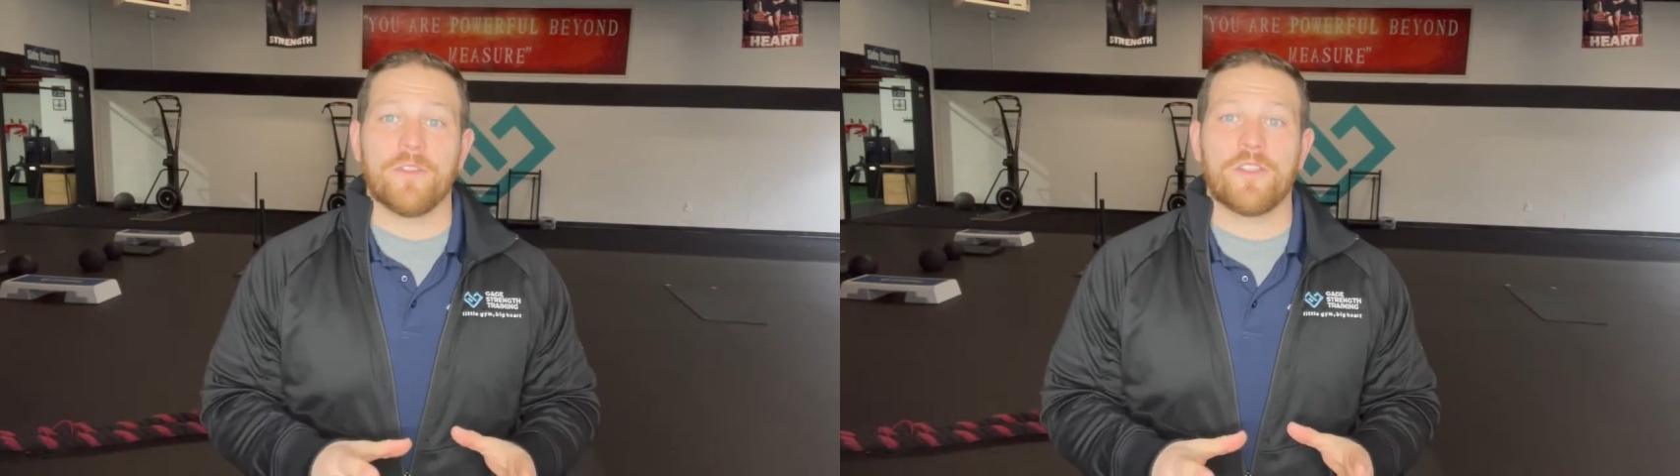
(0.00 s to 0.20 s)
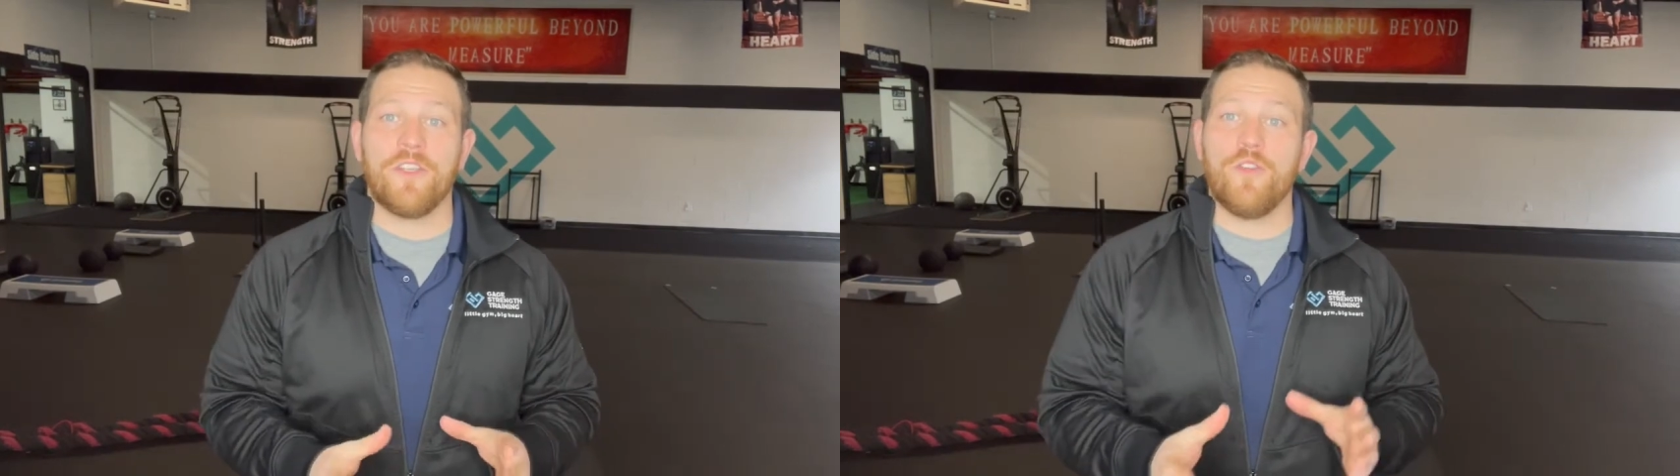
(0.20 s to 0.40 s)

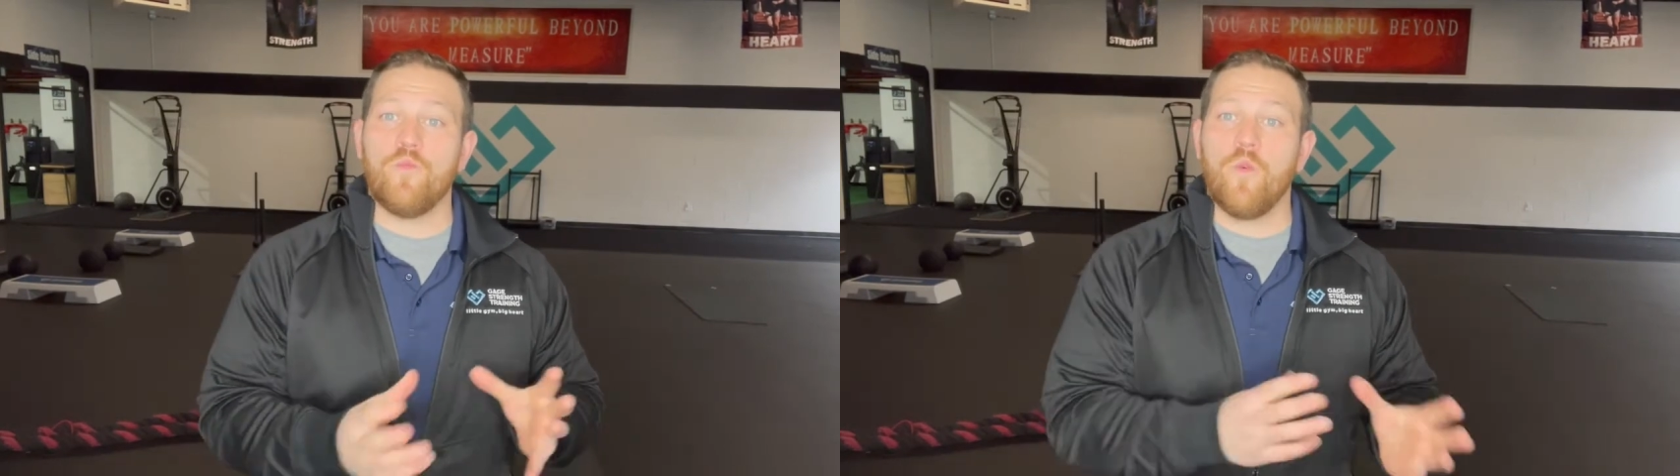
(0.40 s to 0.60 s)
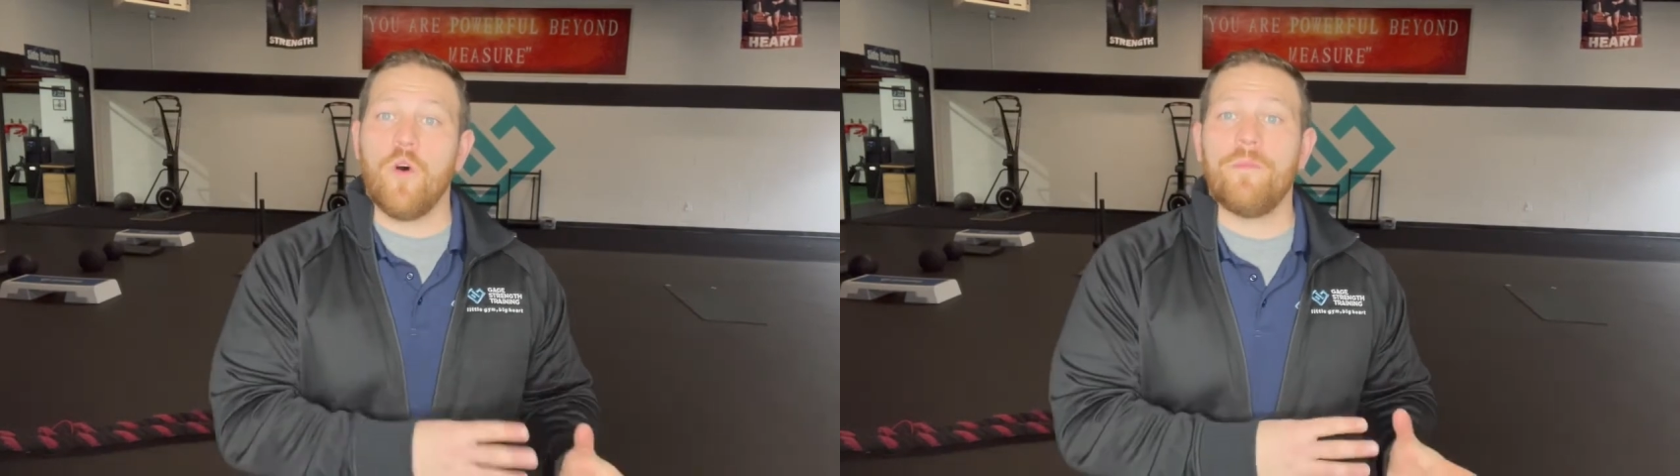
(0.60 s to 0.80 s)
so you
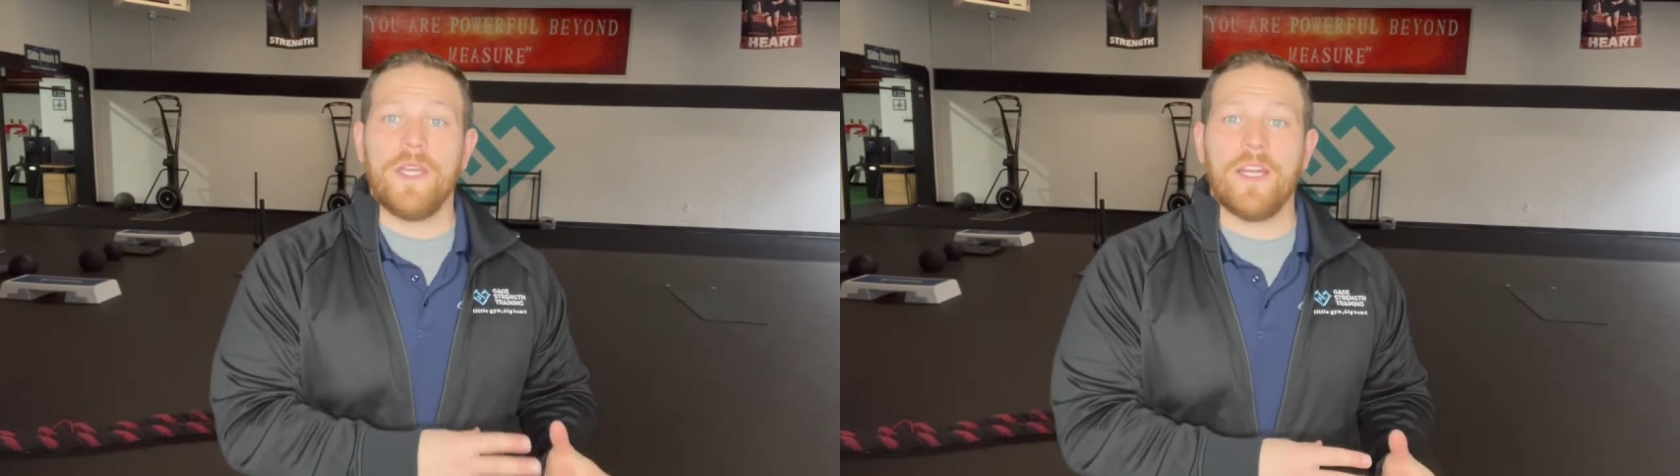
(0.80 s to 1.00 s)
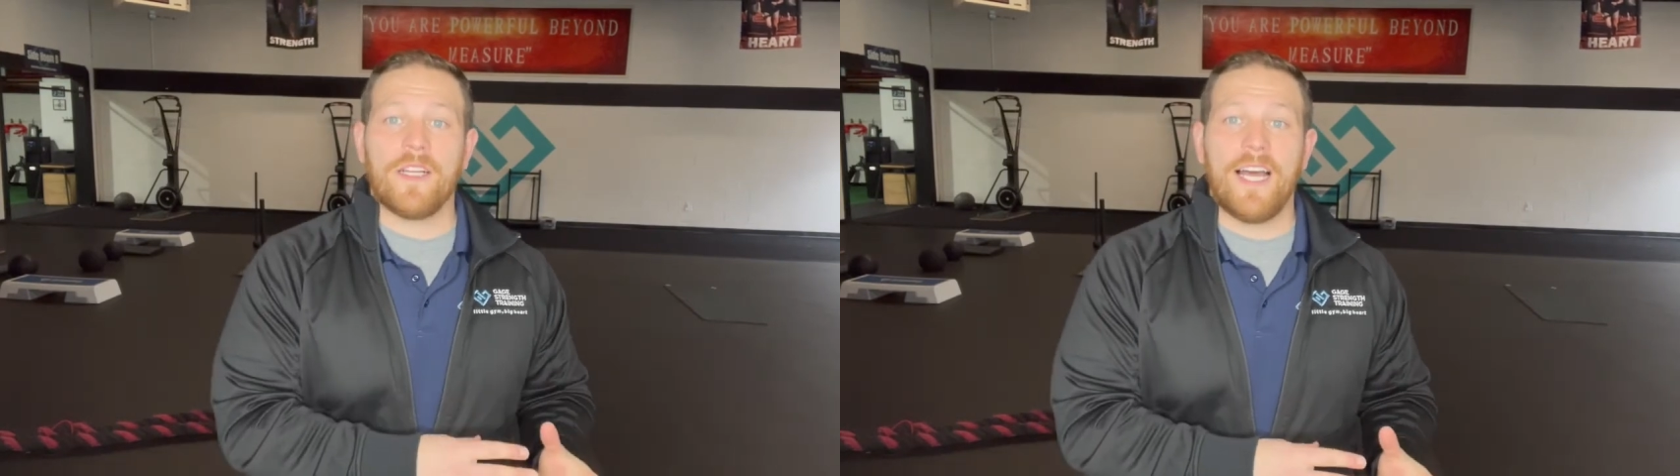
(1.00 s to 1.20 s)
won't
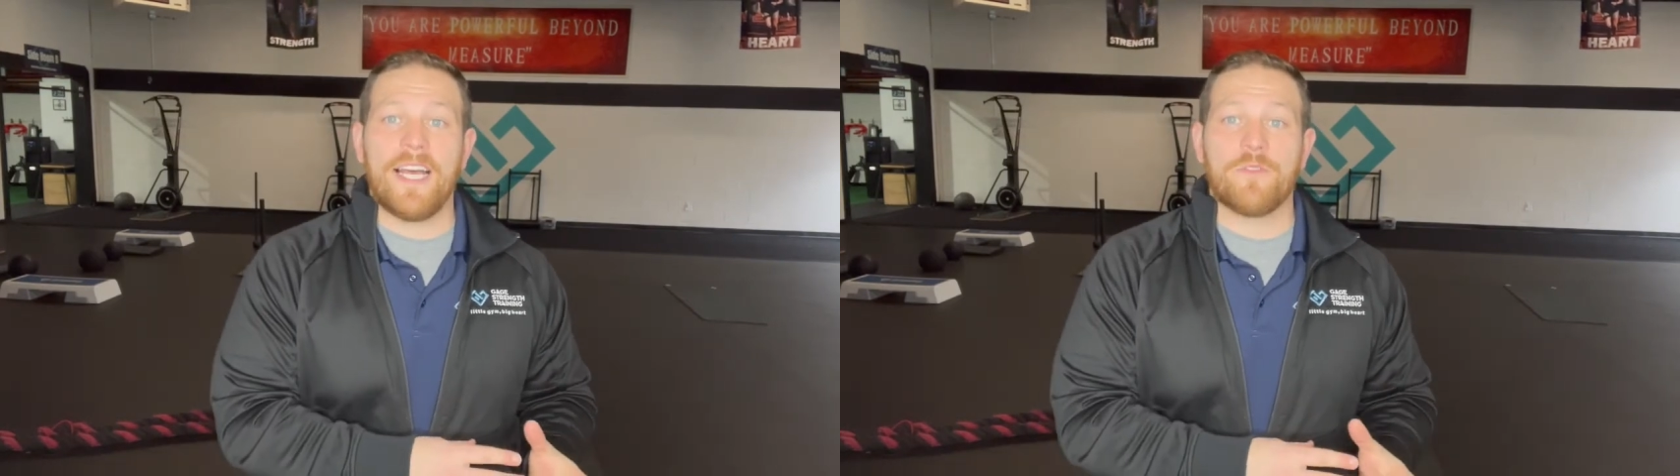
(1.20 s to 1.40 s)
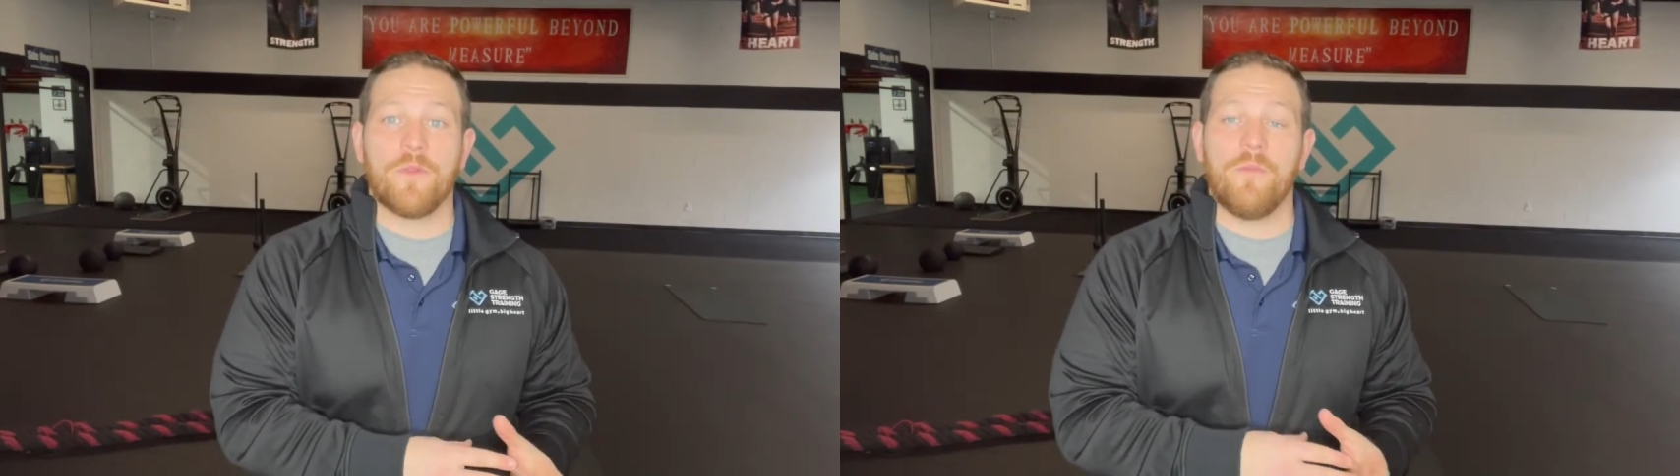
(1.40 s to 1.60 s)
be in a
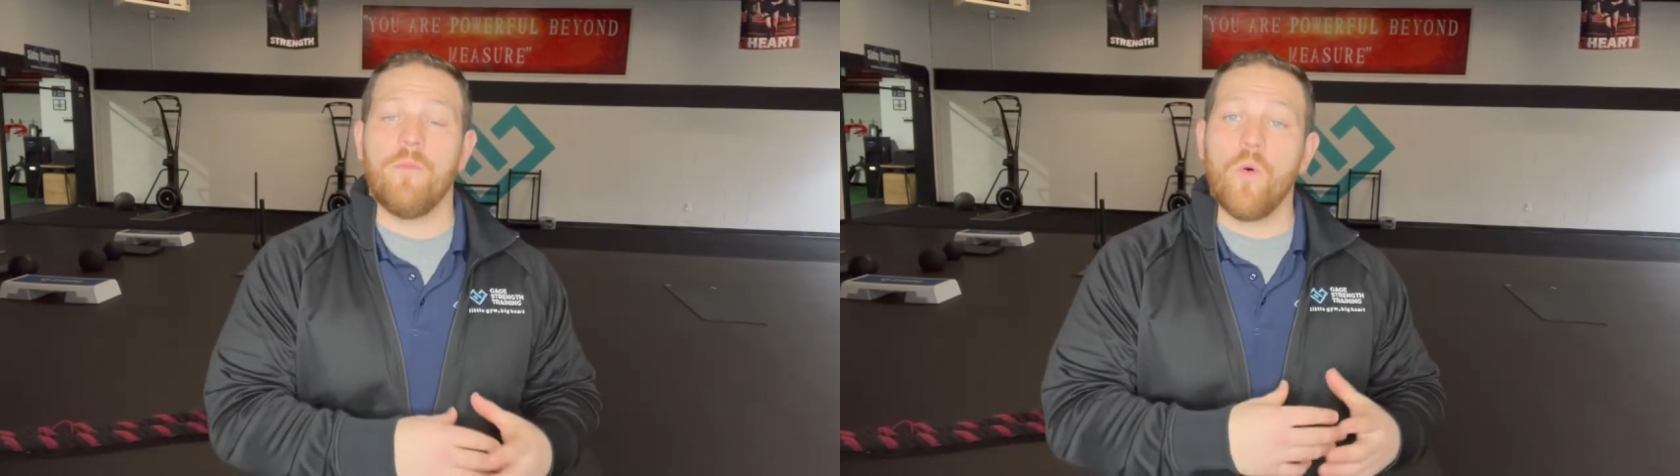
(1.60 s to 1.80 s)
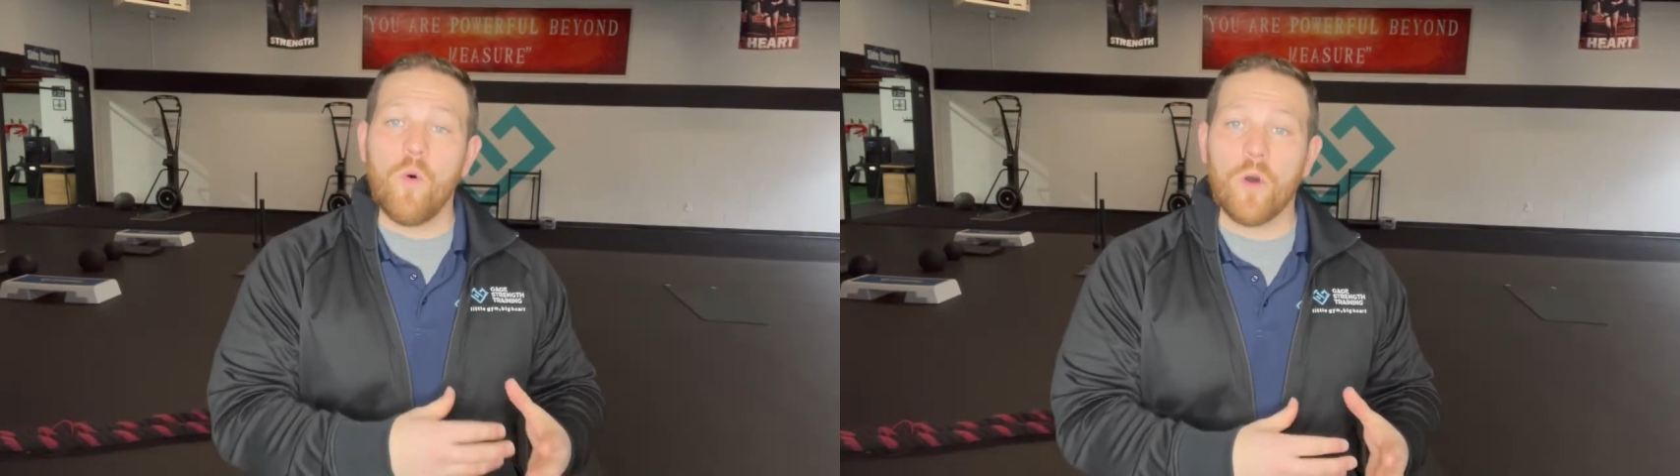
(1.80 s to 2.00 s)
class with
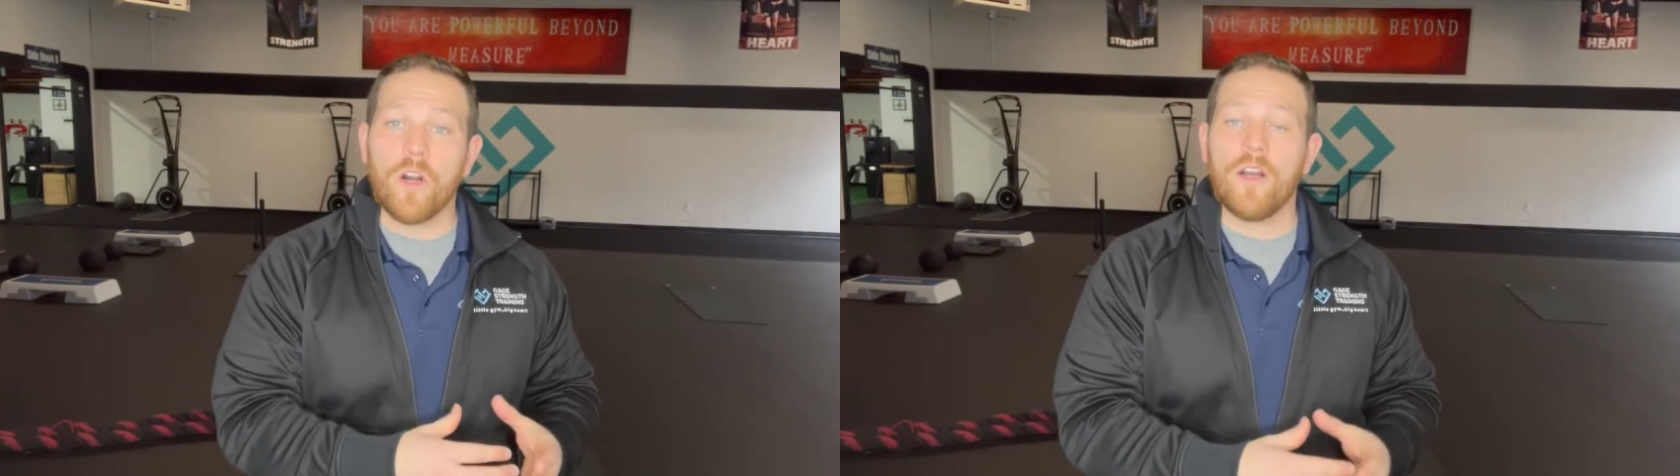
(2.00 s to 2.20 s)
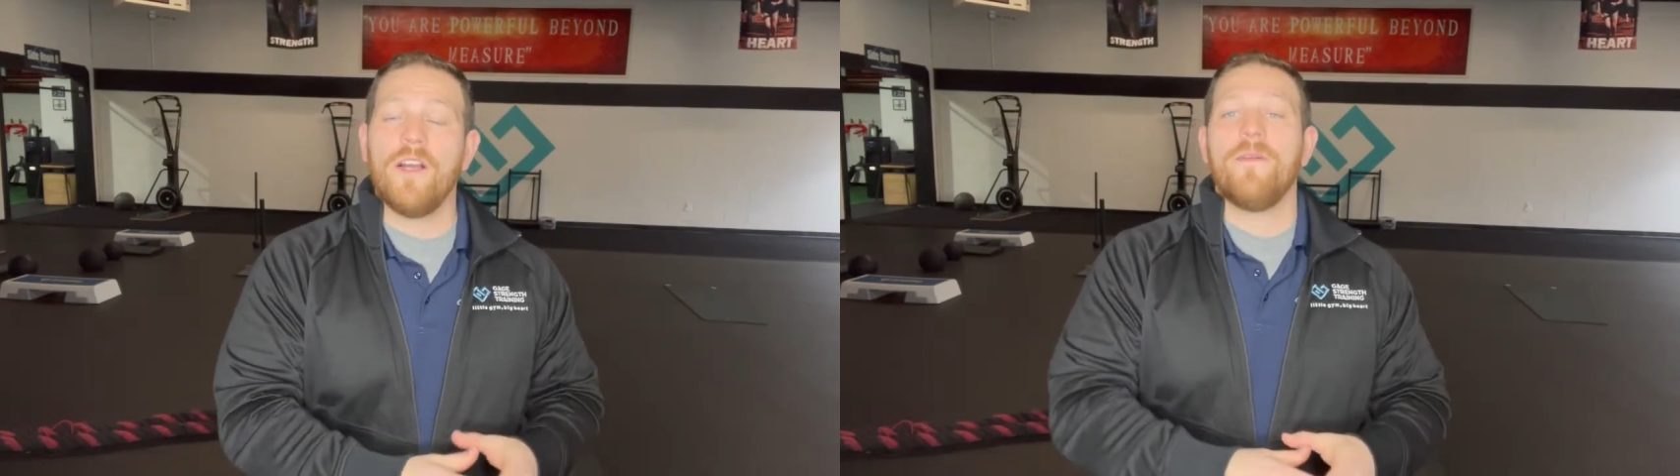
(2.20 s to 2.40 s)
more